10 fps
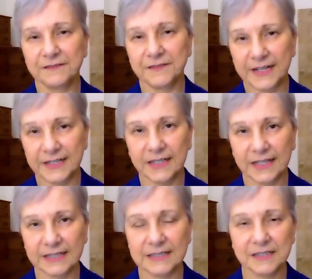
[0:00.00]
fight
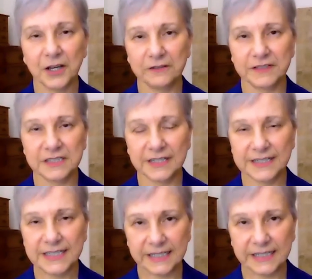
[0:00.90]
against COVID
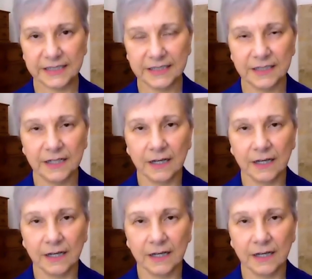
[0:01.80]
19.